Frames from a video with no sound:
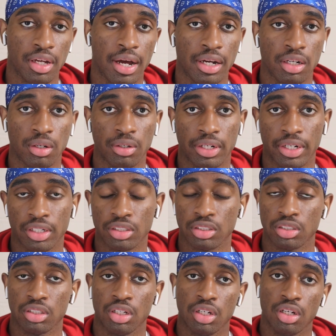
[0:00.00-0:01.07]
I know
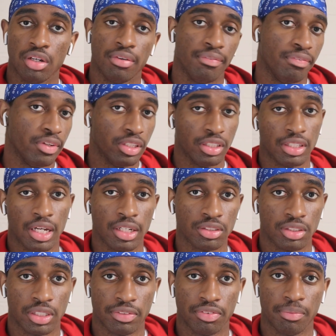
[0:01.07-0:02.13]
there's
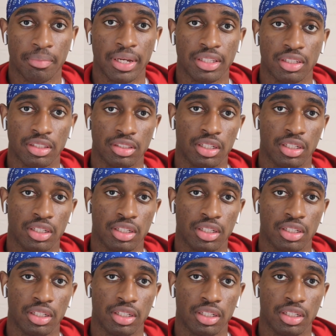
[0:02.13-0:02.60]
50,000 different methods.